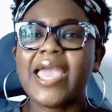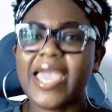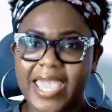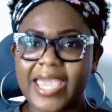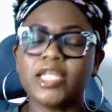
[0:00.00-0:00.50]

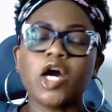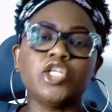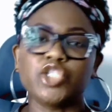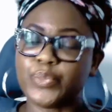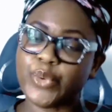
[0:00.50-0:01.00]
and
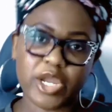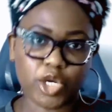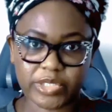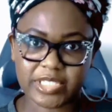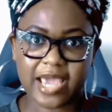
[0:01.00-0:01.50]
under
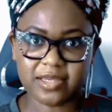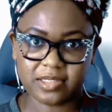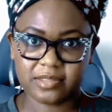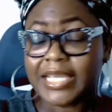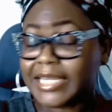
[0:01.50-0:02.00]
prioritizing.